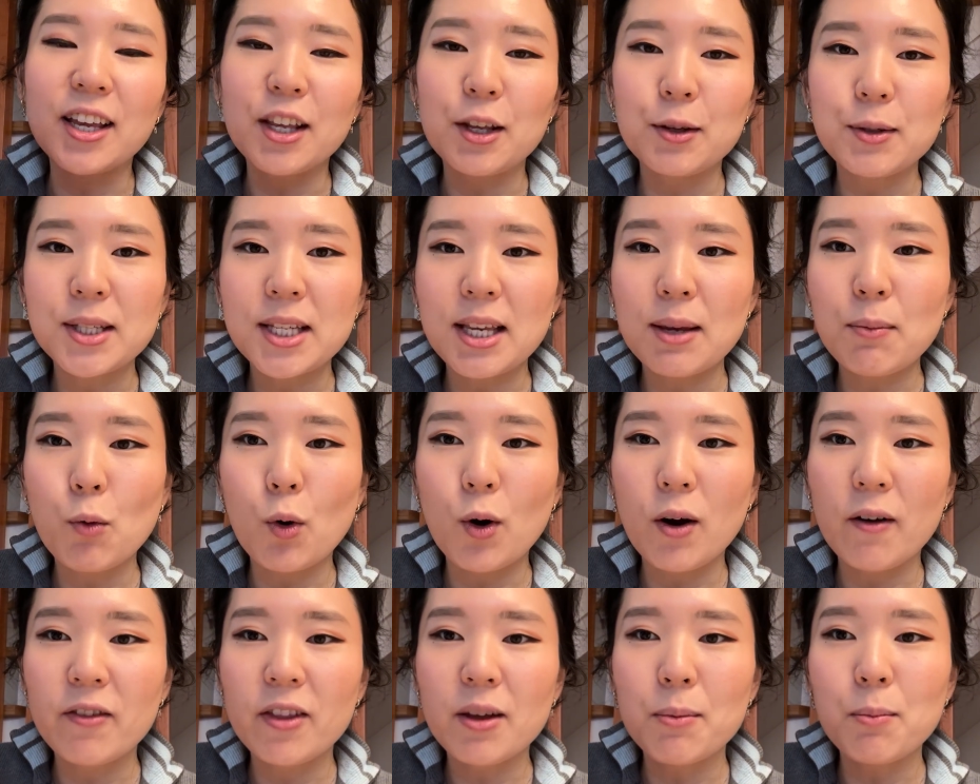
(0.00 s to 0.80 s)
you see
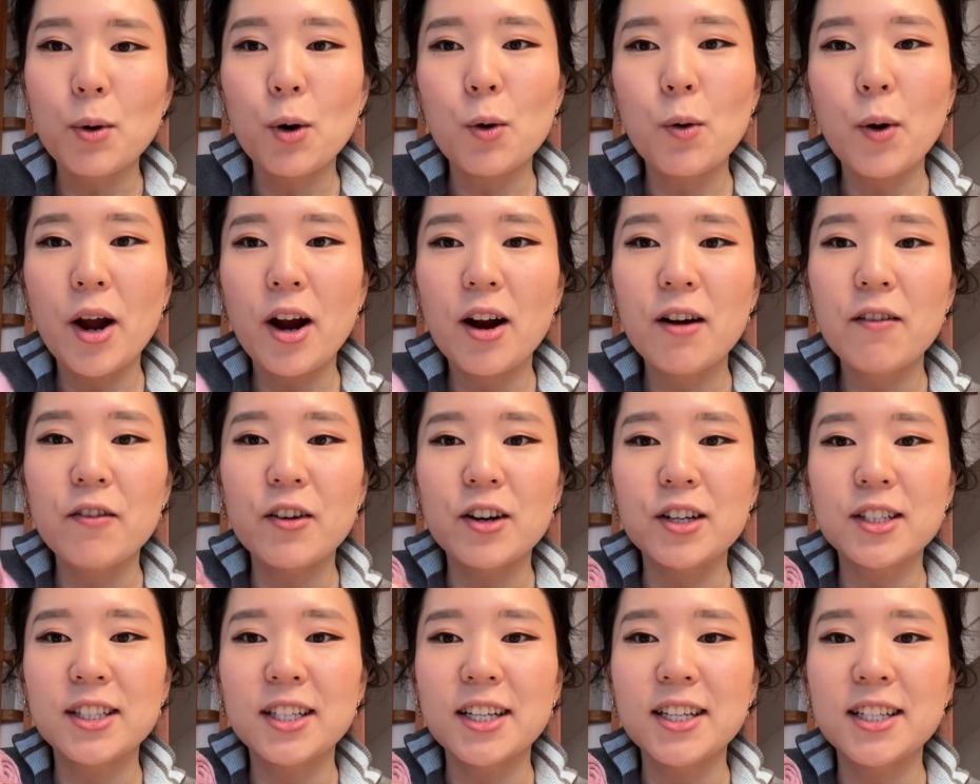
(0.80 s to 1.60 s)
more of the mohair,
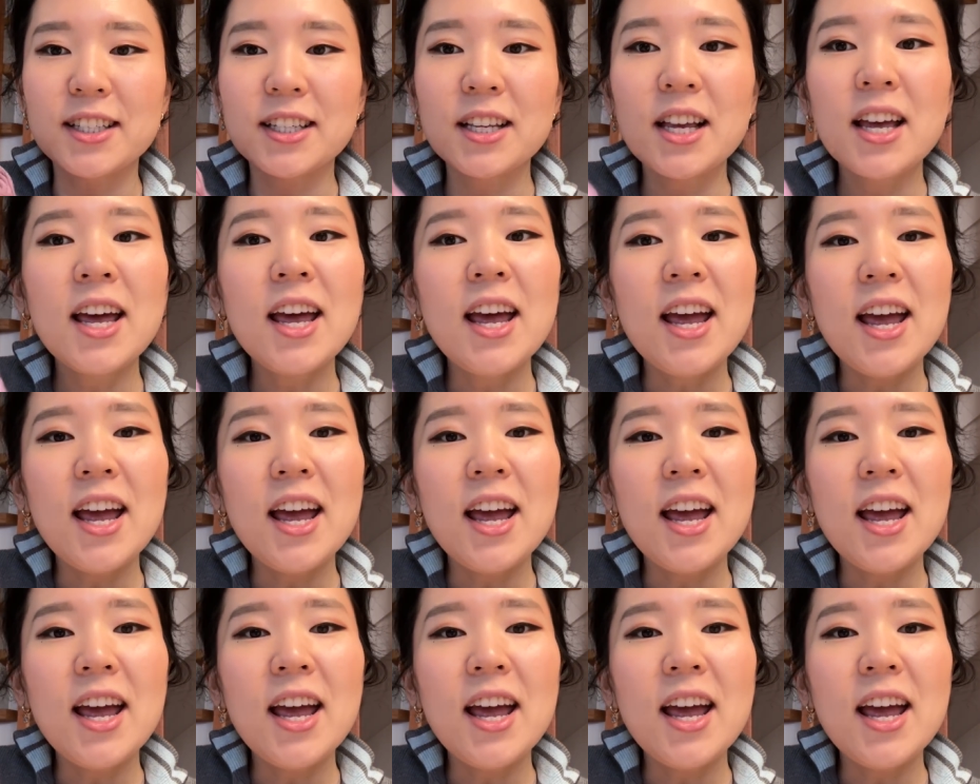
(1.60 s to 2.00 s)
versus